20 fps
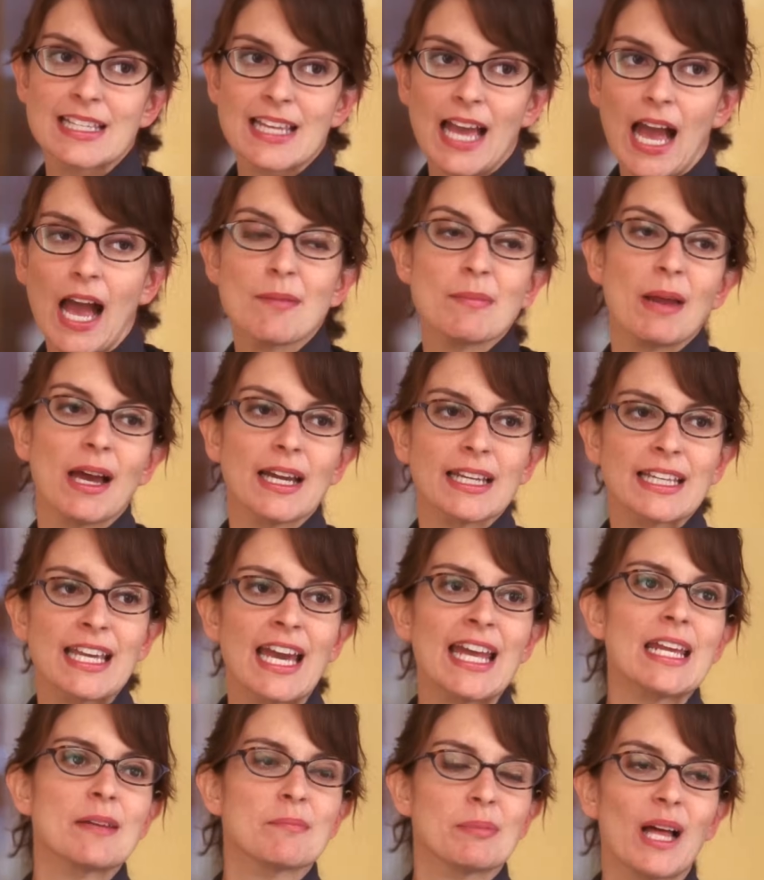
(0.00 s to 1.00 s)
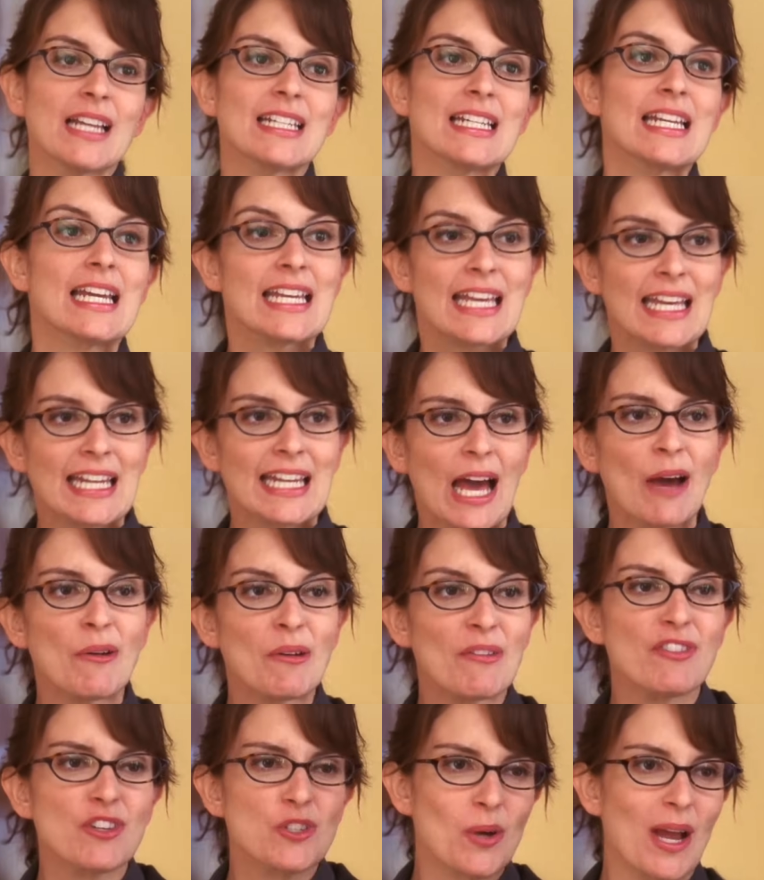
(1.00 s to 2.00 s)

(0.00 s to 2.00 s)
Yeah, I'm not kidding, Blondie. Get out of the